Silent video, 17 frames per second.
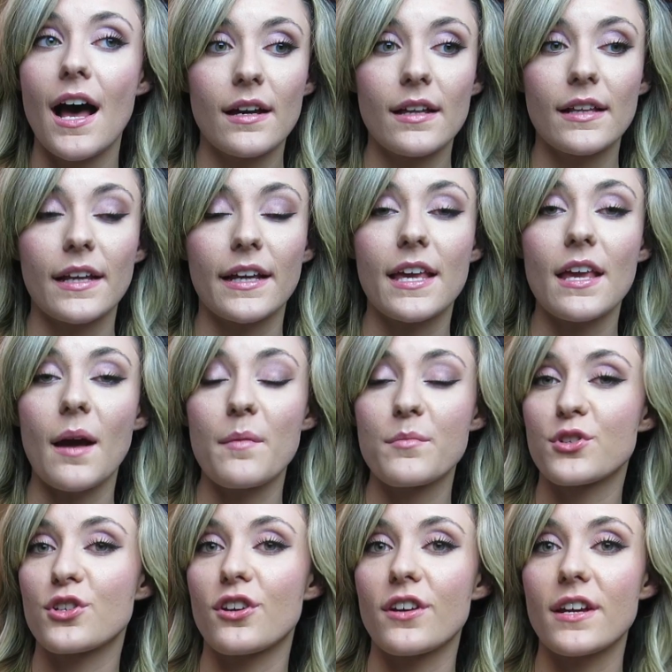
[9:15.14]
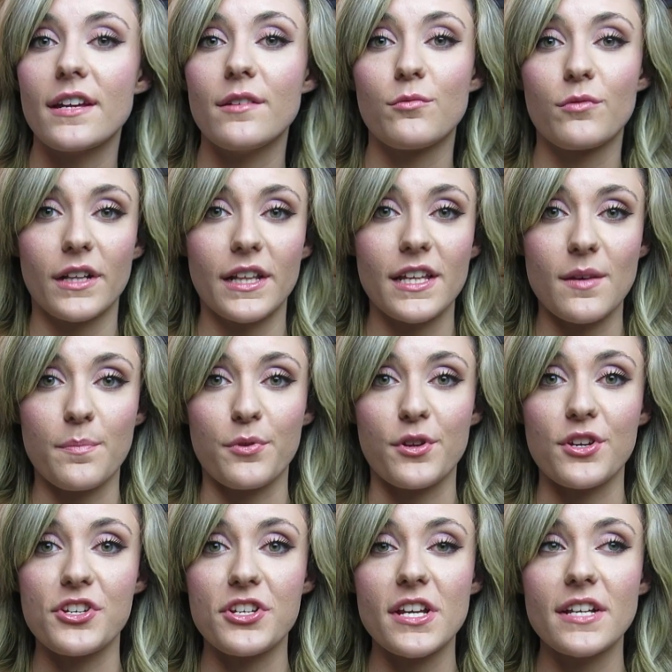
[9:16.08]
Like, I'm sure he really
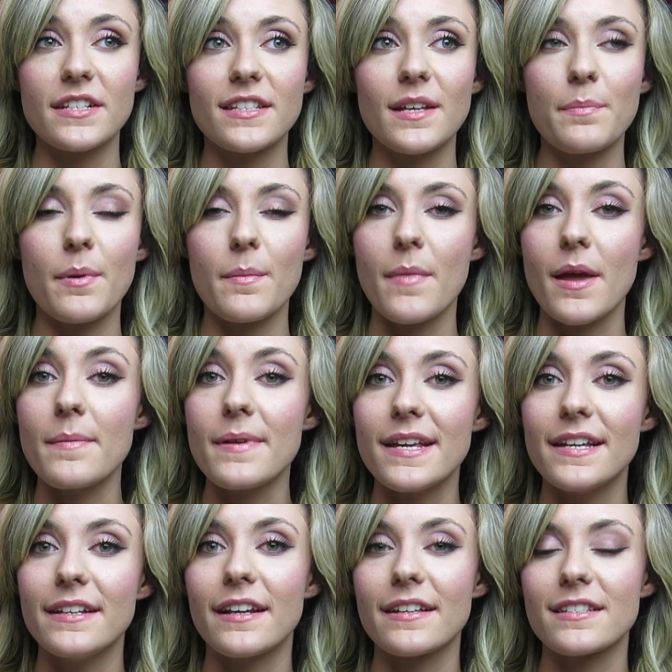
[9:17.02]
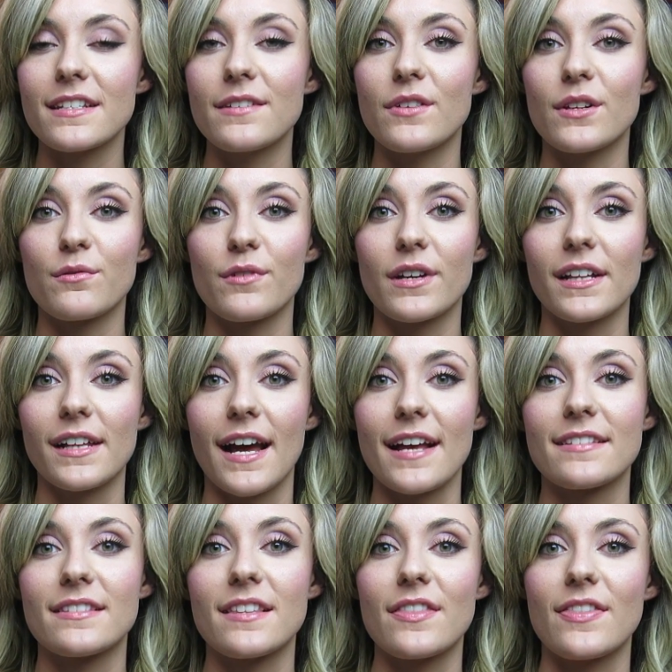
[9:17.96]
appreciates it, but maybe he doesn't even
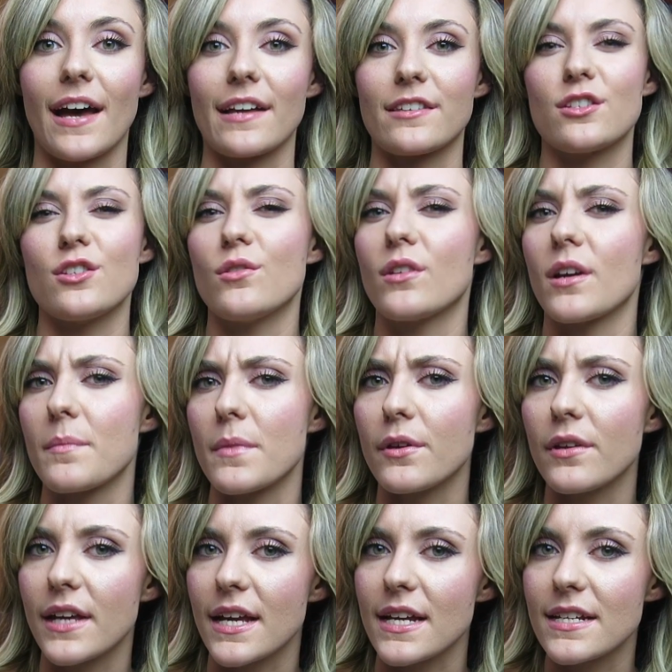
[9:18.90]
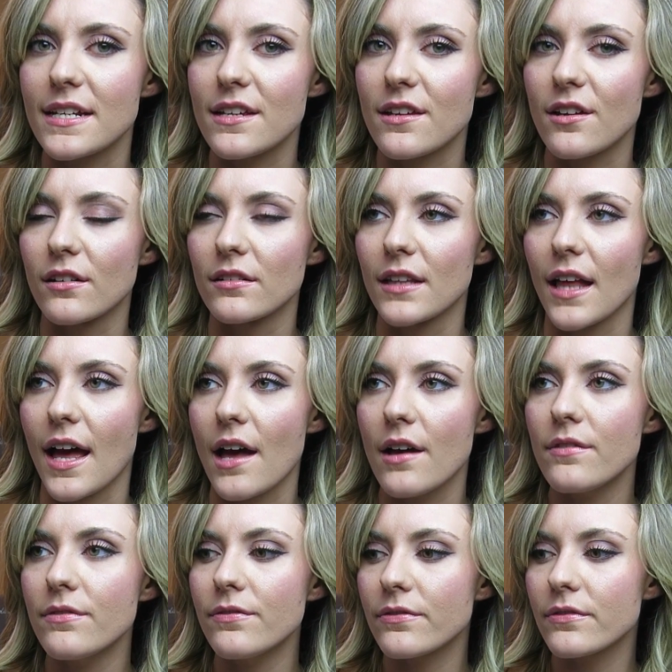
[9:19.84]
realize that that's you communicating your
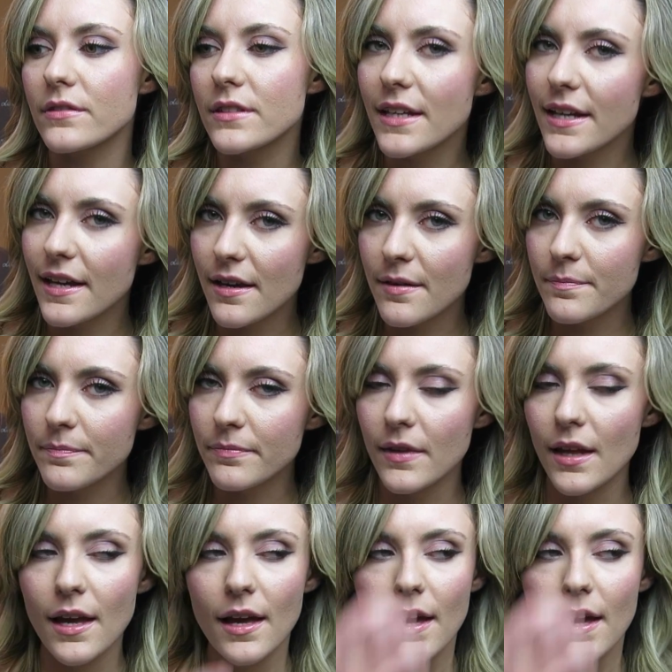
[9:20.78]
love to him,